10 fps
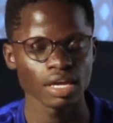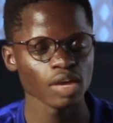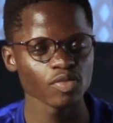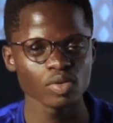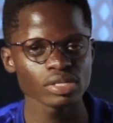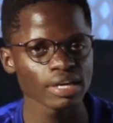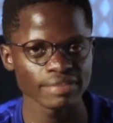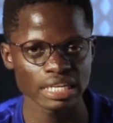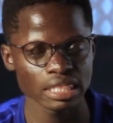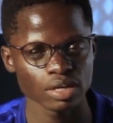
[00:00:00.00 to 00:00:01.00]
If you don't have
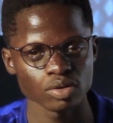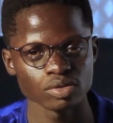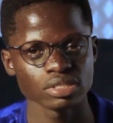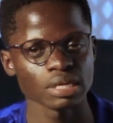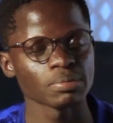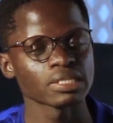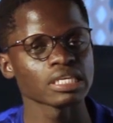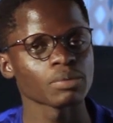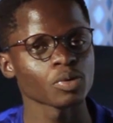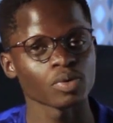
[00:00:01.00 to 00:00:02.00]
anything good to say, please
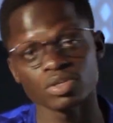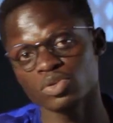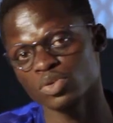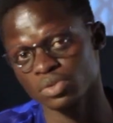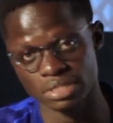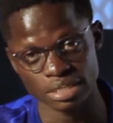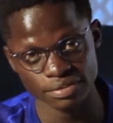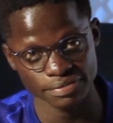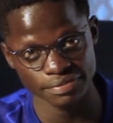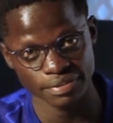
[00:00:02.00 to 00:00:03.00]
keep your words to yourself.
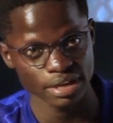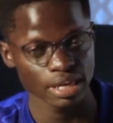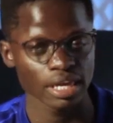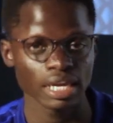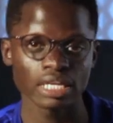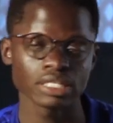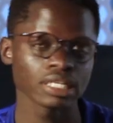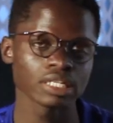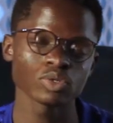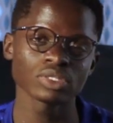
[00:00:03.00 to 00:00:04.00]

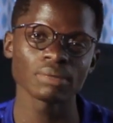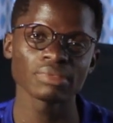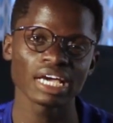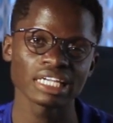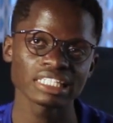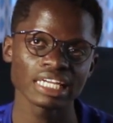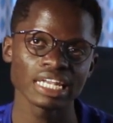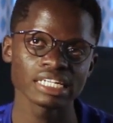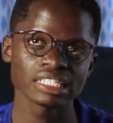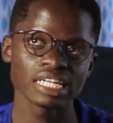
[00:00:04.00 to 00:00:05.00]
It's not something I said
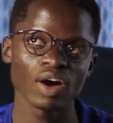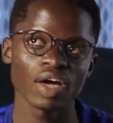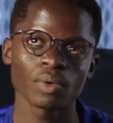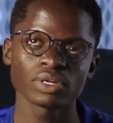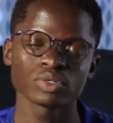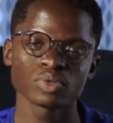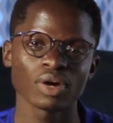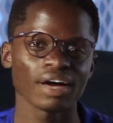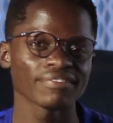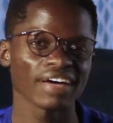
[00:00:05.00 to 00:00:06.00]
that now I want to
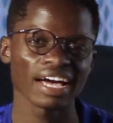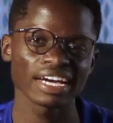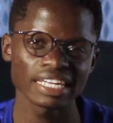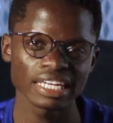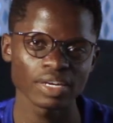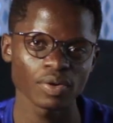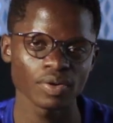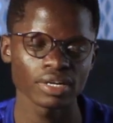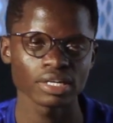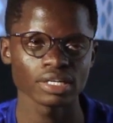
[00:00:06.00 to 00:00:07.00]
have acne, or